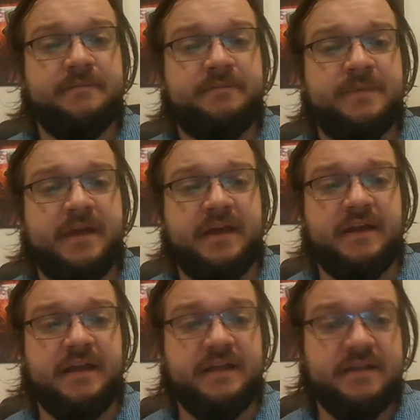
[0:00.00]

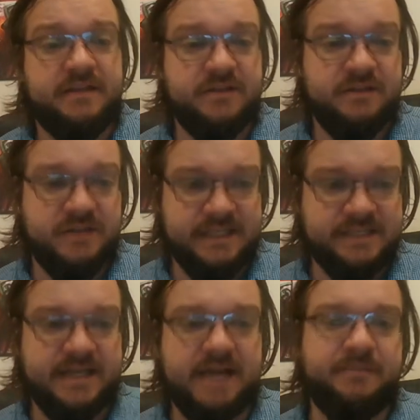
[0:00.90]
And these
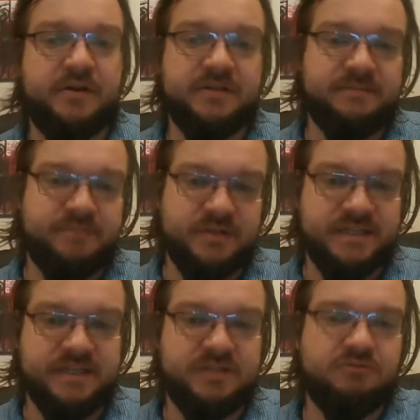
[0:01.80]
sidebars
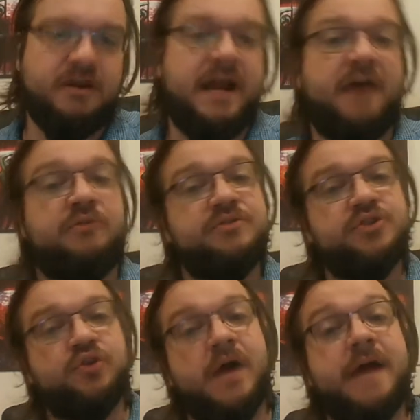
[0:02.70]
persist throughout. How does
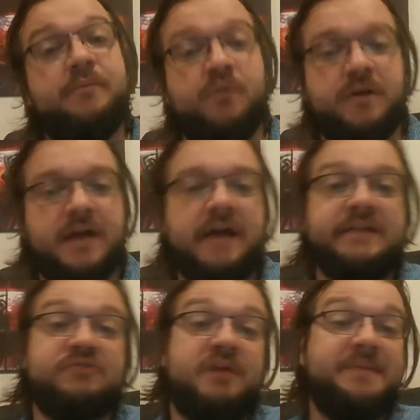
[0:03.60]
crime work? How does
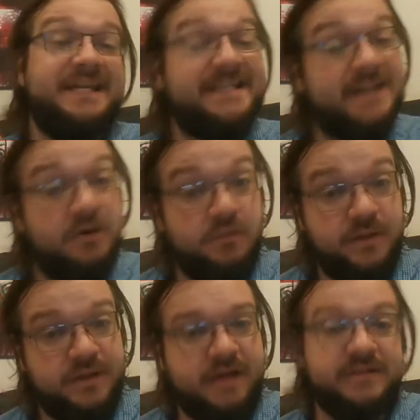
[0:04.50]
crime get dealt
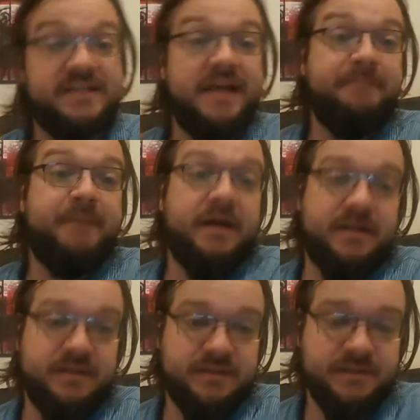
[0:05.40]
with? How does it get
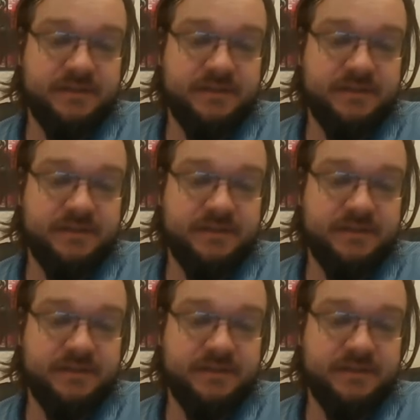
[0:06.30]
punished?